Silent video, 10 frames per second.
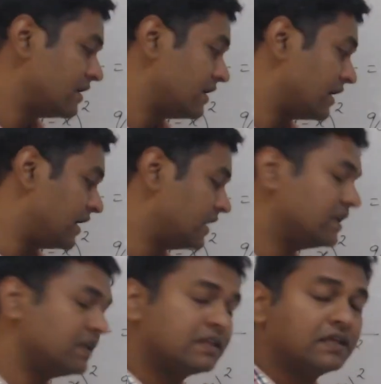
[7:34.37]

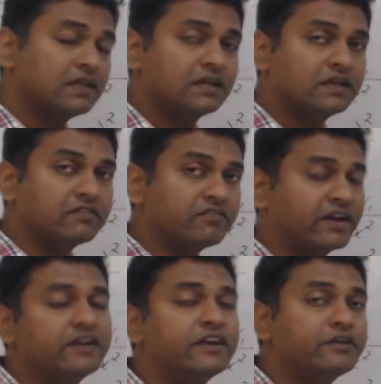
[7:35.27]
Anything
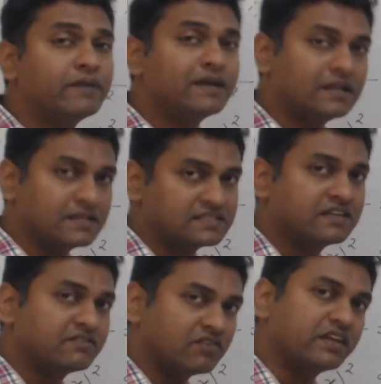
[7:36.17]
divided by less than
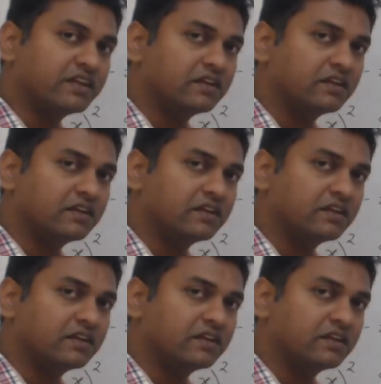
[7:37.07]
1,